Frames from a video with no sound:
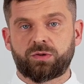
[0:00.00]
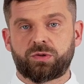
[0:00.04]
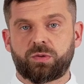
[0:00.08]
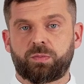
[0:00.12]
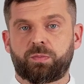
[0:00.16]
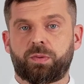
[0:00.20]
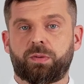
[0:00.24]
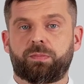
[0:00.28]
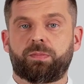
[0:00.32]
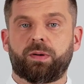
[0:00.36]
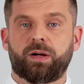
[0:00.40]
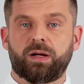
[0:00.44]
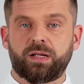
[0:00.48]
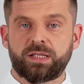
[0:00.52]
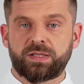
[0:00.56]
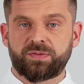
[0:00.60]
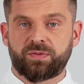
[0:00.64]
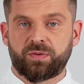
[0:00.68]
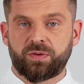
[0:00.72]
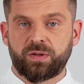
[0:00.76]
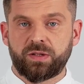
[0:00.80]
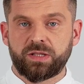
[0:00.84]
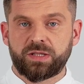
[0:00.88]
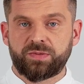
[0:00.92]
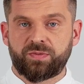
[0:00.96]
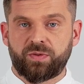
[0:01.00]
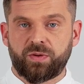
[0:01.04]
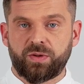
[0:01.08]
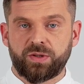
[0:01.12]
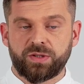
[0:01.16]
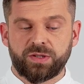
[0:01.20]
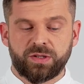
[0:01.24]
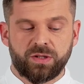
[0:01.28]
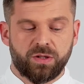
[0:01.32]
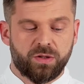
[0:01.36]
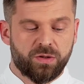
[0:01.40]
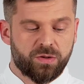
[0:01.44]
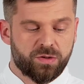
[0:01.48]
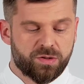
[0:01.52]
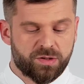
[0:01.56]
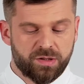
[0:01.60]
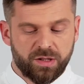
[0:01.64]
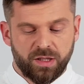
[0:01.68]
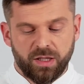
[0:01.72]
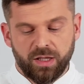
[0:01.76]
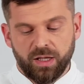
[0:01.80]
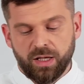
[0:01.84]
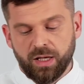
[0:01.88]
to prepare it for its first use,